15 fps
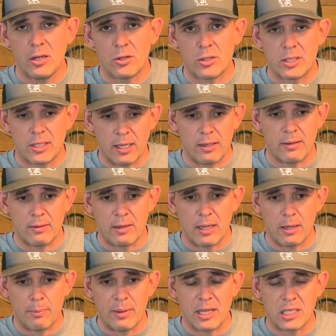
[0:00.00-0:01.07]
you're sitting at
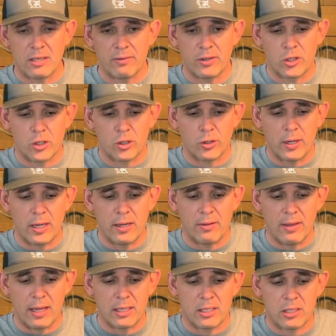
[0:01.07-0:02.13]
the base of a tree
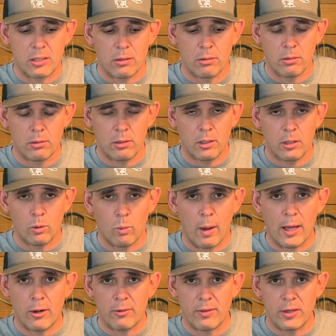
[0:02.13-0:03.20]
that's
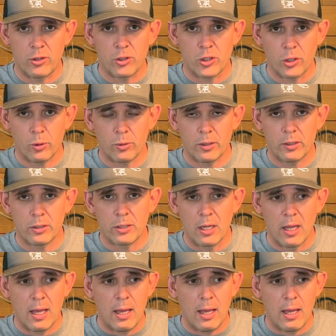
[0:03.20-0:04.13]
wider than your shoulders,